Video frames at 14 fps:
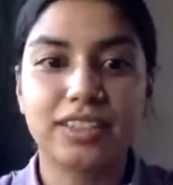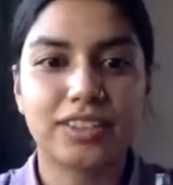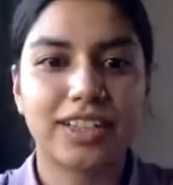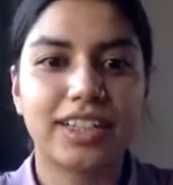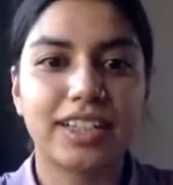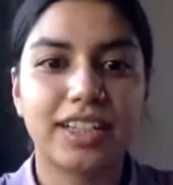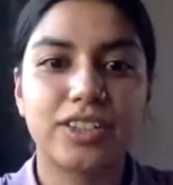
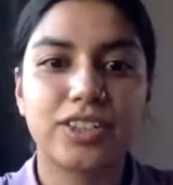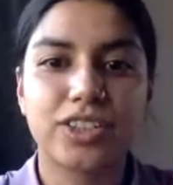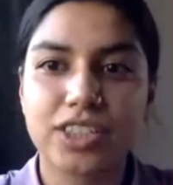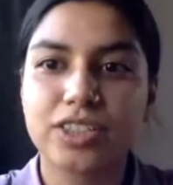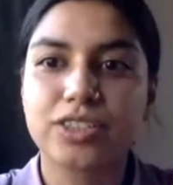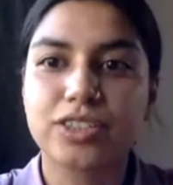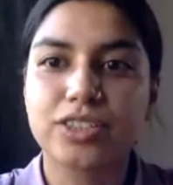or channel
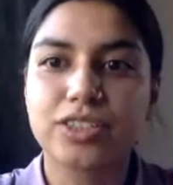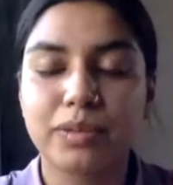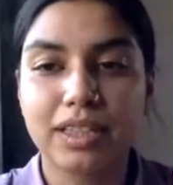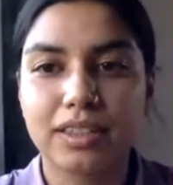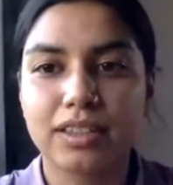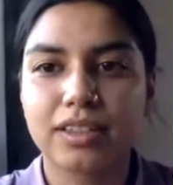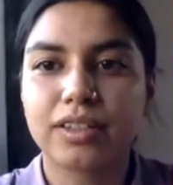the right
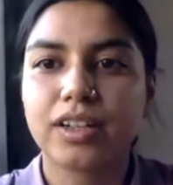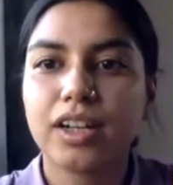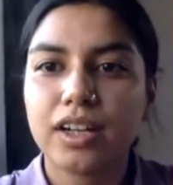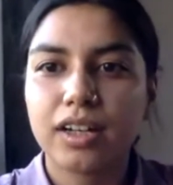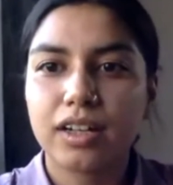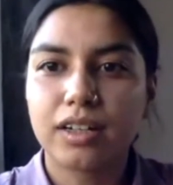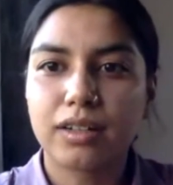energies to
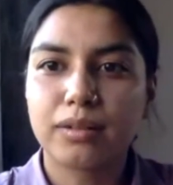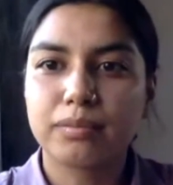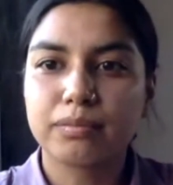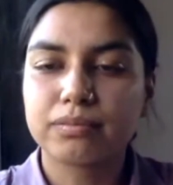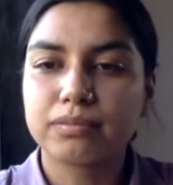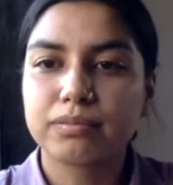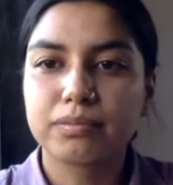make their
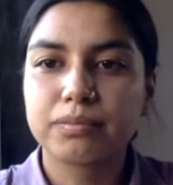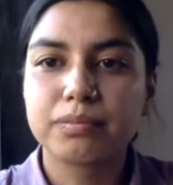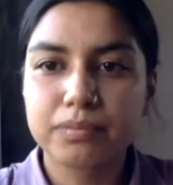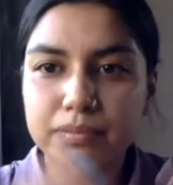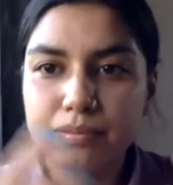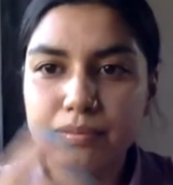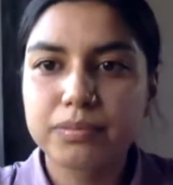um,
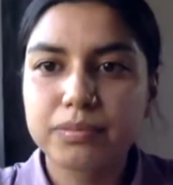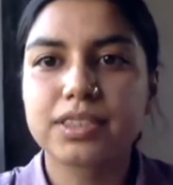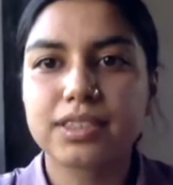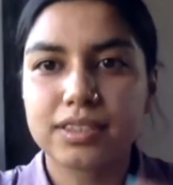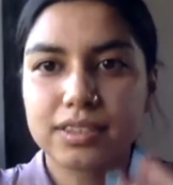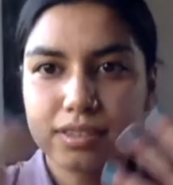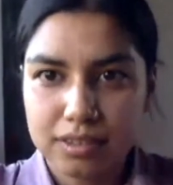
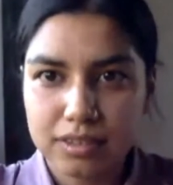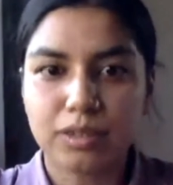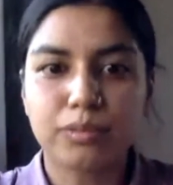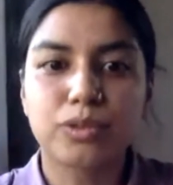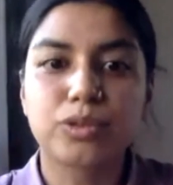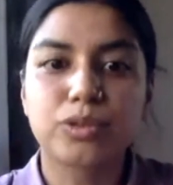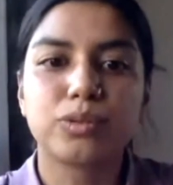
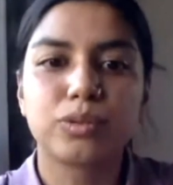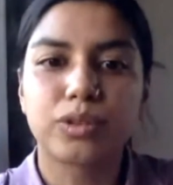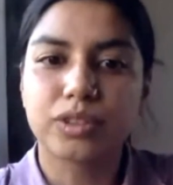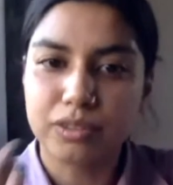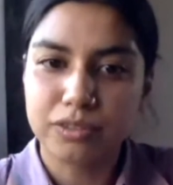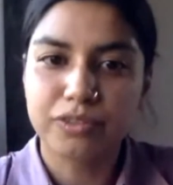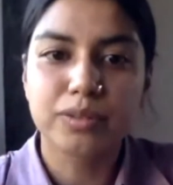business come
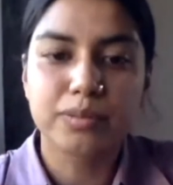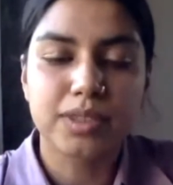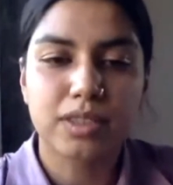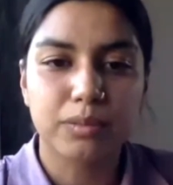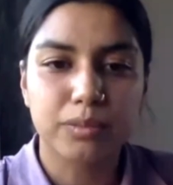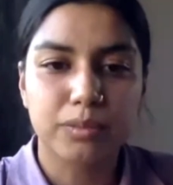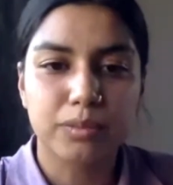through or the
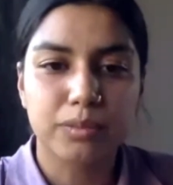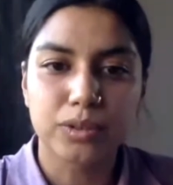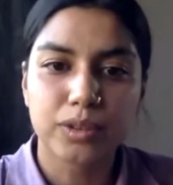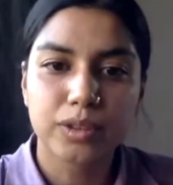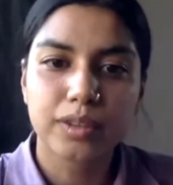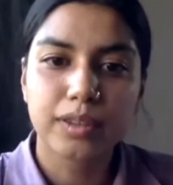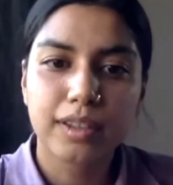films come
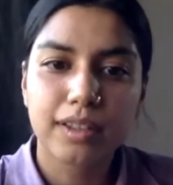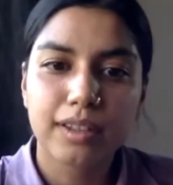through